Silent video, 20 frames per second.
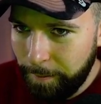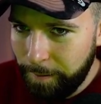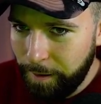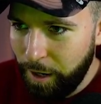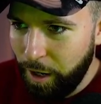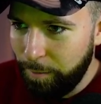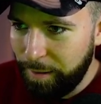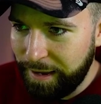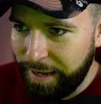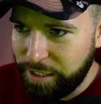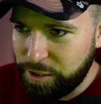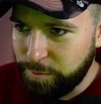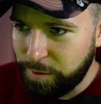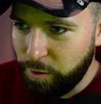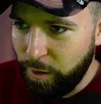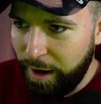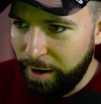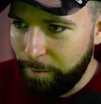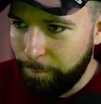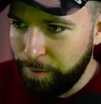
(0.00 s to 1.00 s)
Oh my gosh,
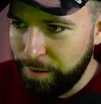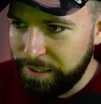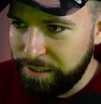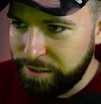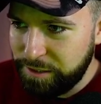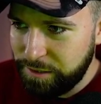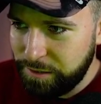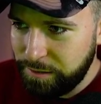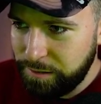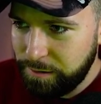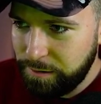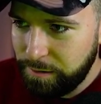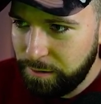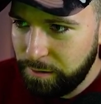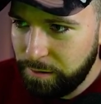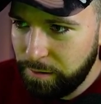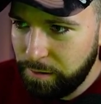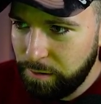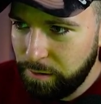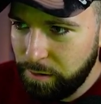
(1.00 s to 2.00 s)
Maguire, please.
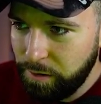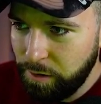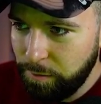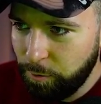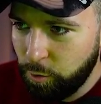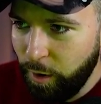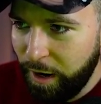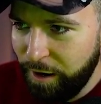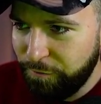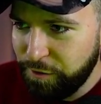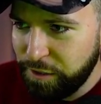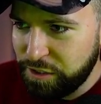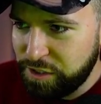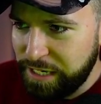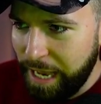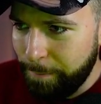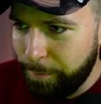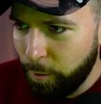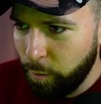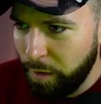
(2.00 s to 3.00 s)
Maguire, if you can
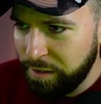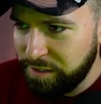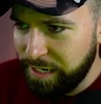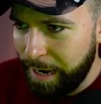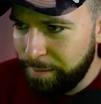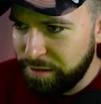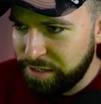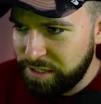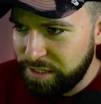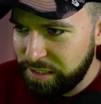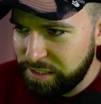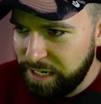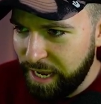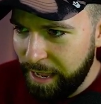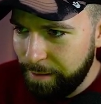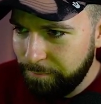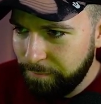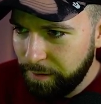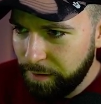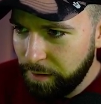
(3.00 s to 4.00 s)
stop her one time, this is the
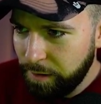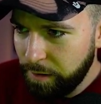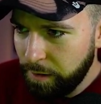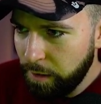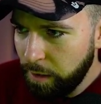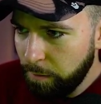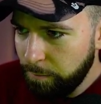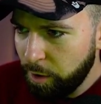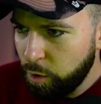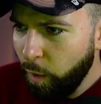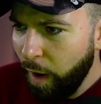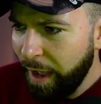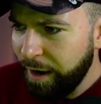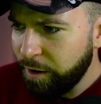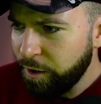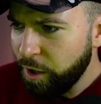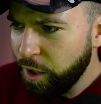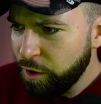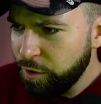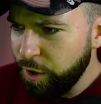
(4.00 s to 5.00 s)
time.
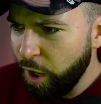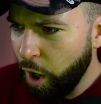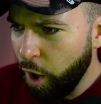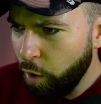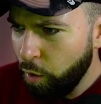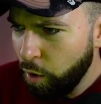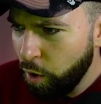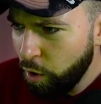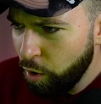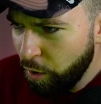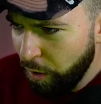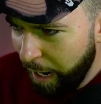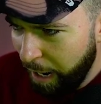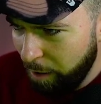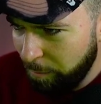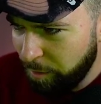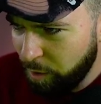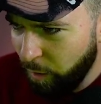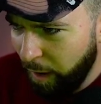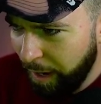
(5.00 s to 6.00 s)
Maguire, no. Harry
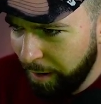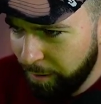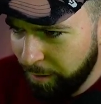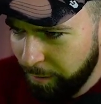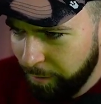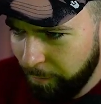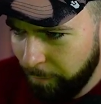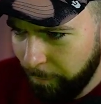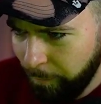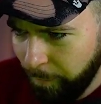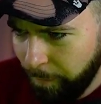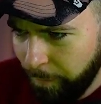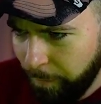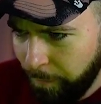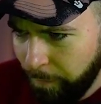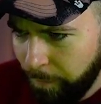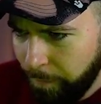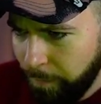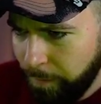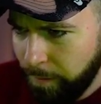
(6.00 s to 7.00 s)
Maguire.
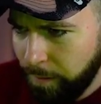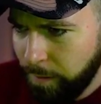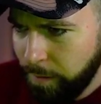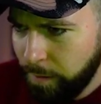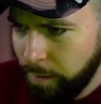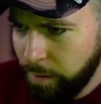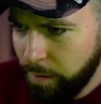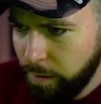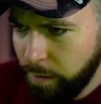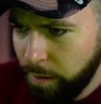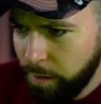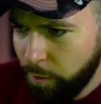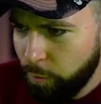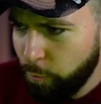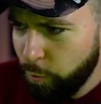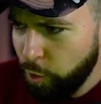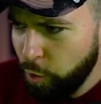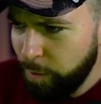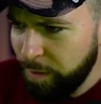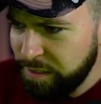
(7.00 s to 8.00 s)

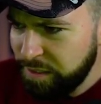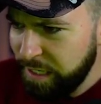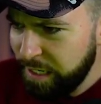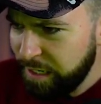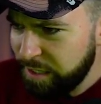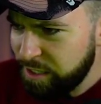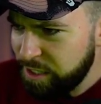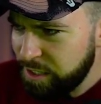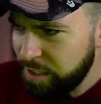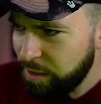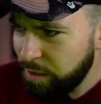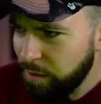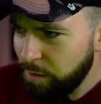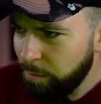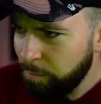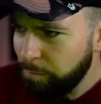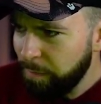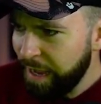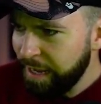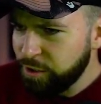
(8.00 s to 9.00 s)
Ruben Diaz.
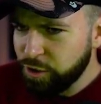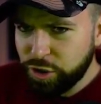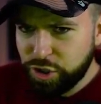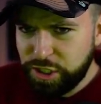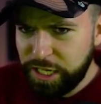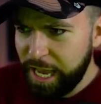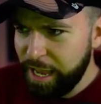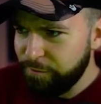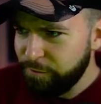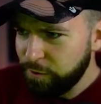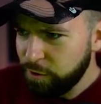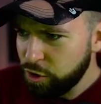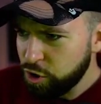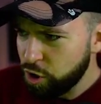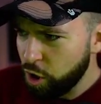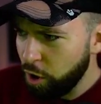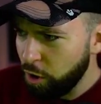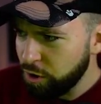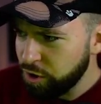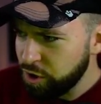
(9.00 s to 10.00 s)
Major save.
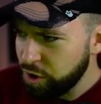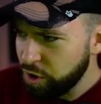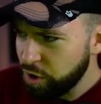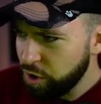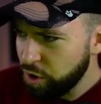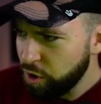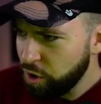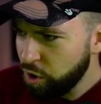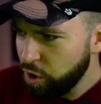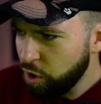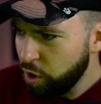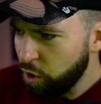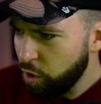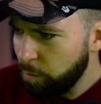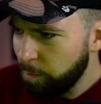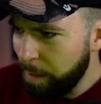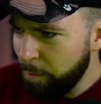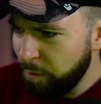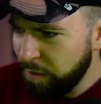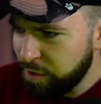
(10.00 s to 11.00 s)
Scholes.
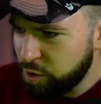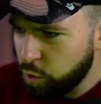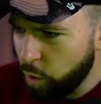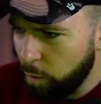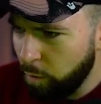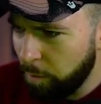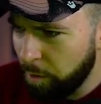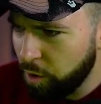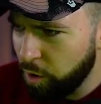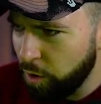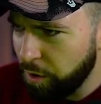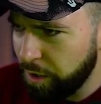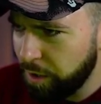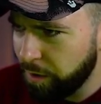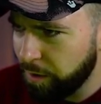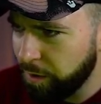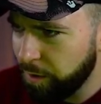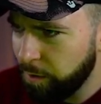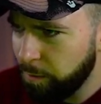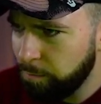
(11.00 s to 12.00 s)
Maybe we can score one more goal
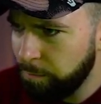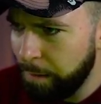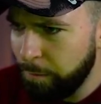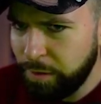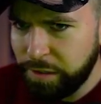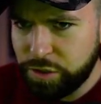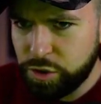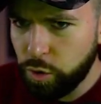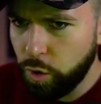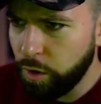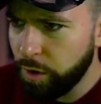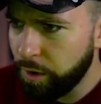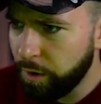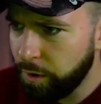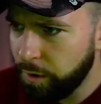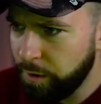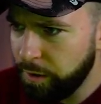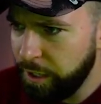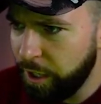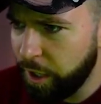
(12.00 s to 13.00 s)
here. Maybe we can score.
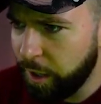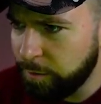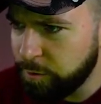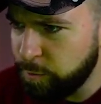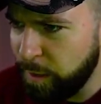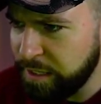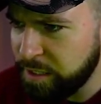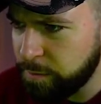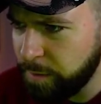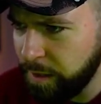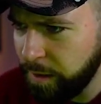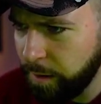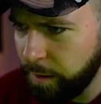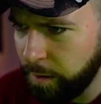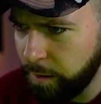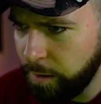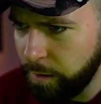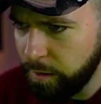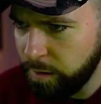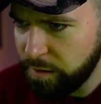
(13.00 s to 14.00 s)
Here comes Benzema.
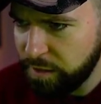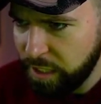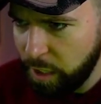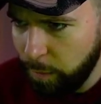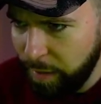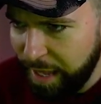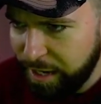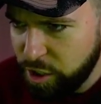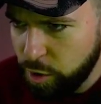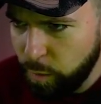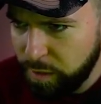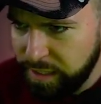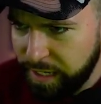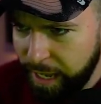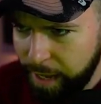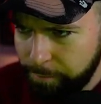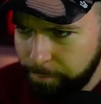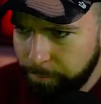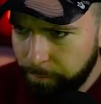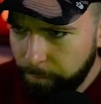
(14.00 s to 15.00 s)
Can we actually win the
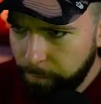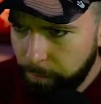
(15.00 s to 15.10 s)
game?